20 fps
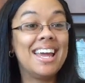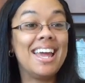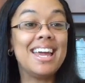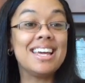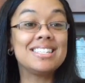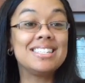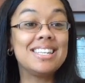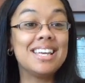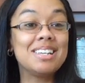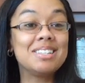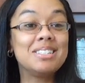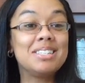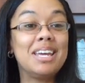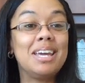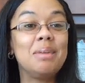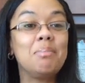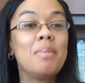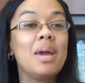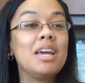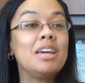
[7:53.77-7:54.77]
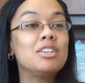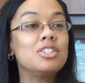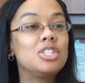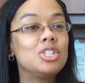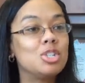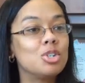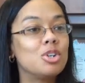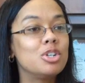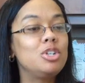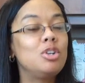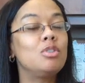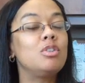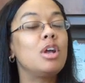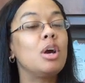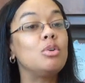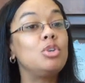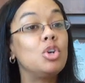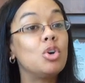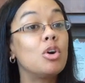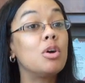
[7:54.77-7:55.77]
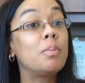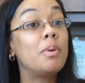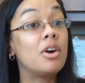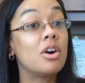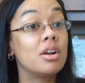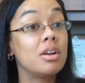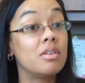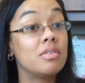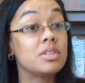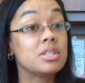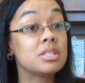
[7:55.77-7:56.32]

SLT, making sure you know you're part of